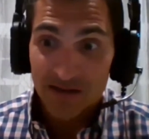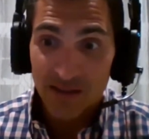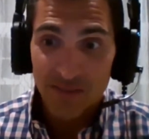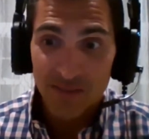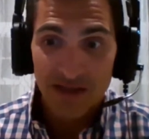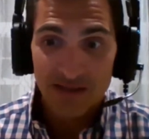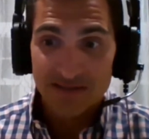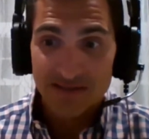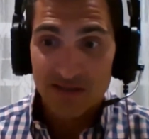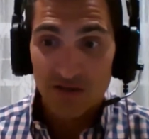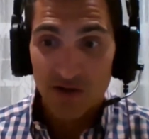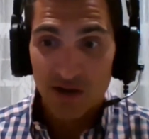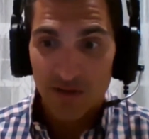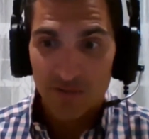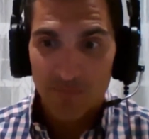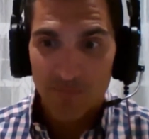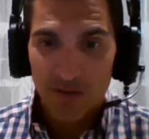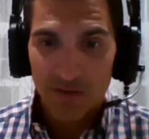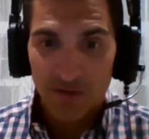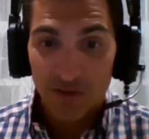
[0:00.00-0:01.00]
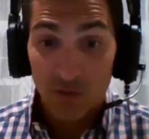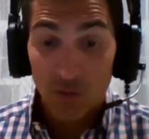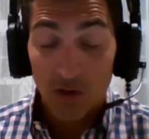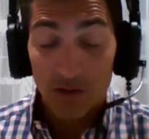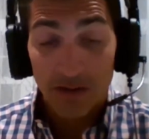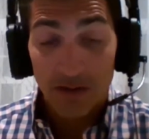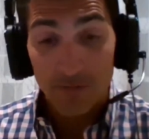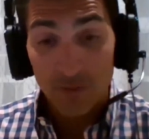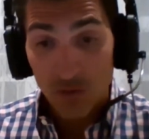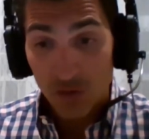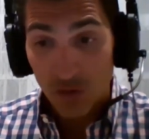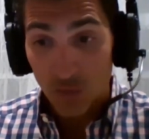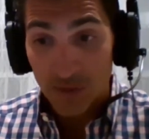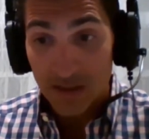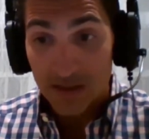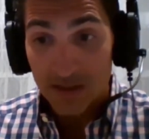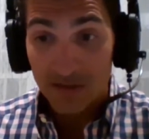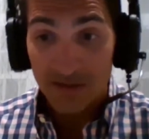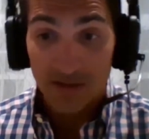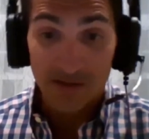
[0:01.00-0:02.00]
They think it's the best thing in the world, and they're
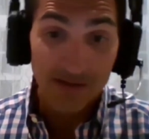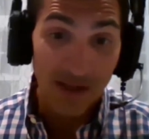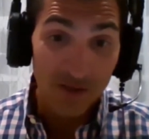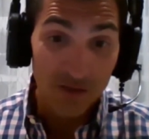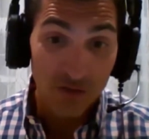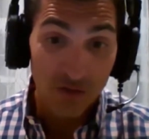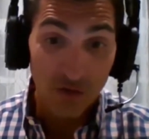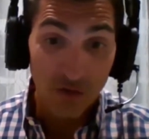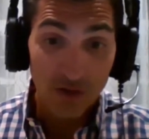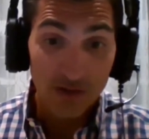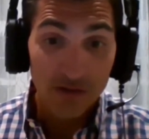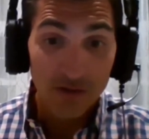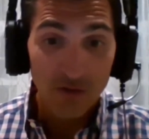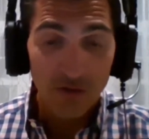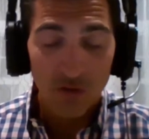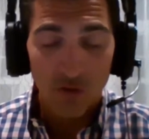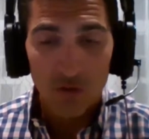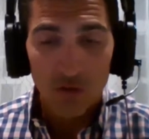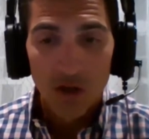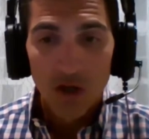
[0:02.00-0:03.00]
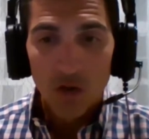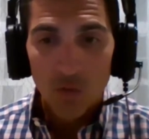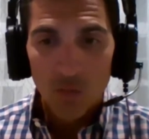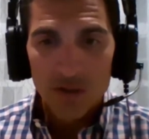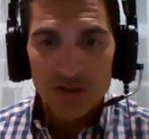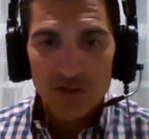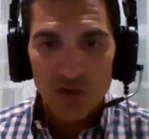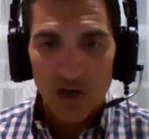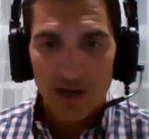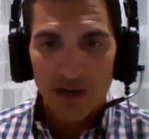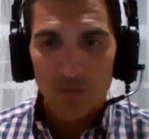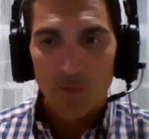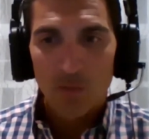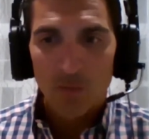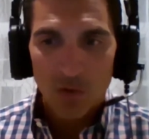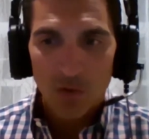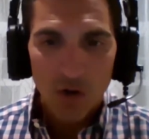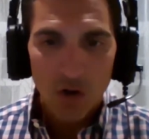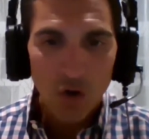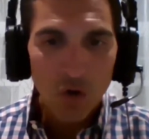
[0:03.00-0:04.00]
sweet and they taste good. So we try, when
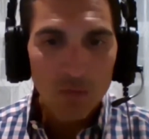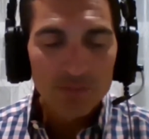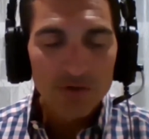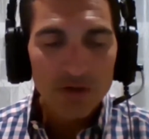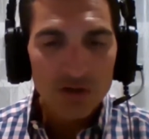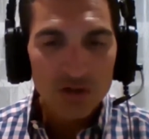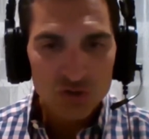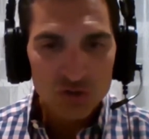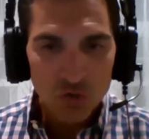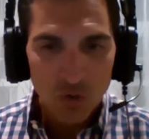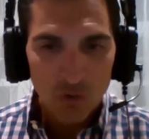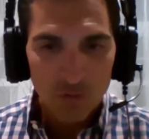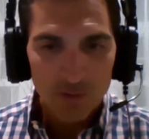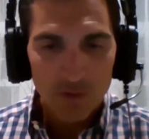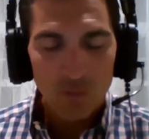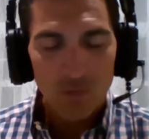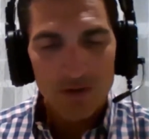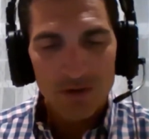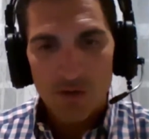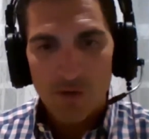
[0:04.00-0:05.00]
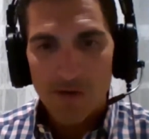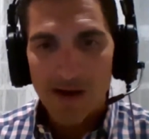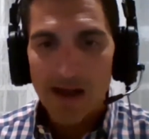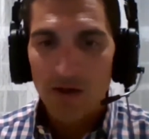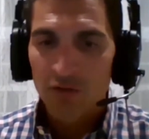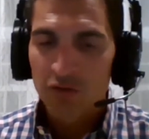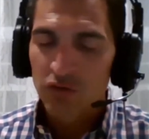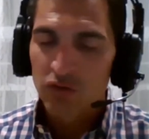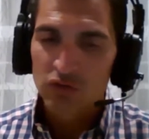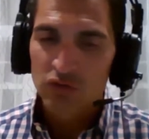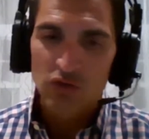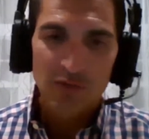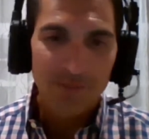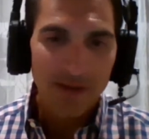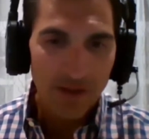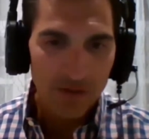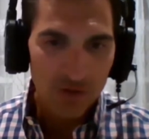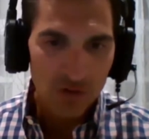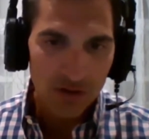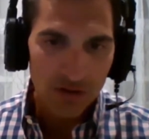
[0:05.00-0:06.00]
we're home, to control it. When you're out, you do the
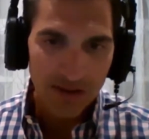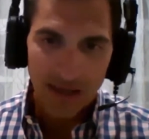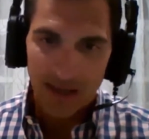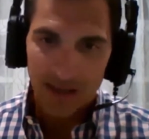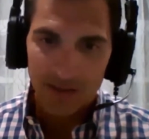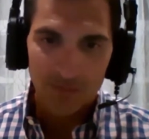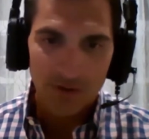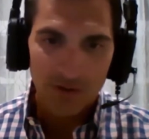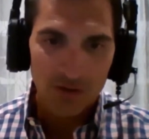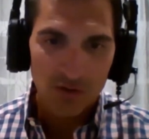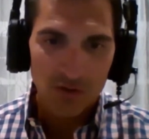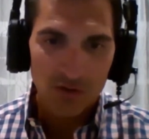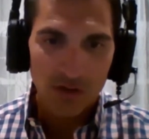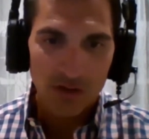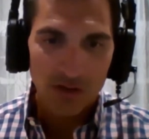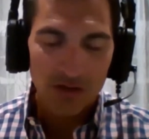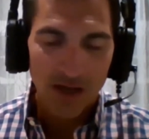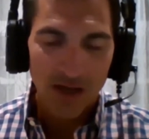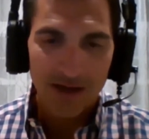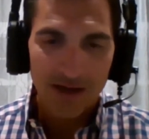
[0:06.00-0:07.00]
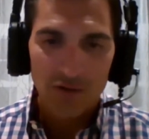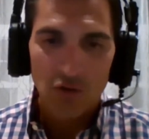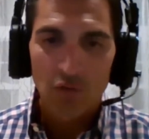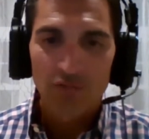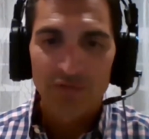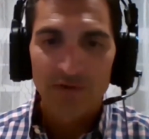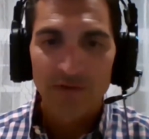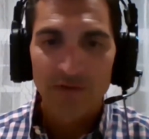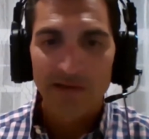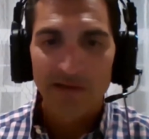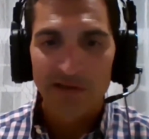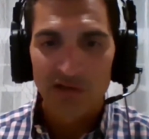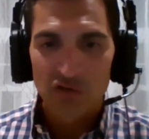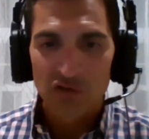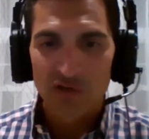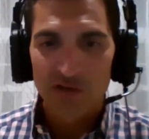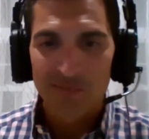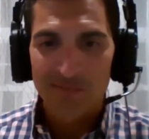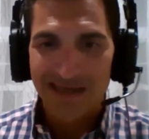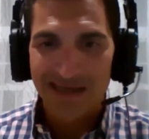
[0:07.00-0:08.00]
best you can, but I don't feel like you
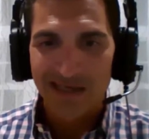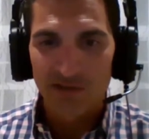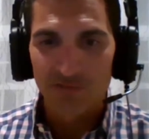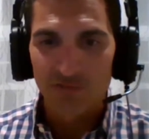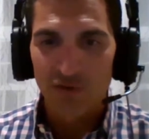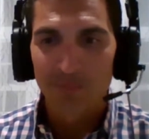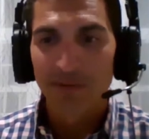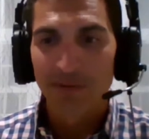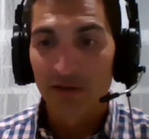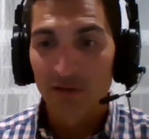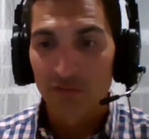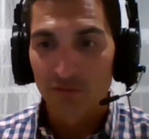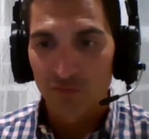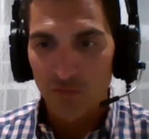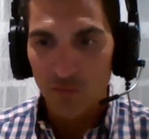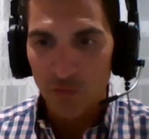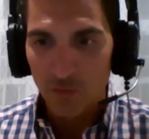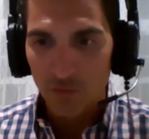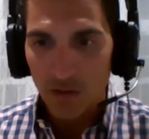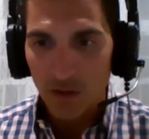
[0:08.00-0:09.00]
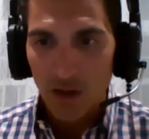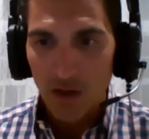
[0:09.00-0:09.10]
can make it forbidden fruit.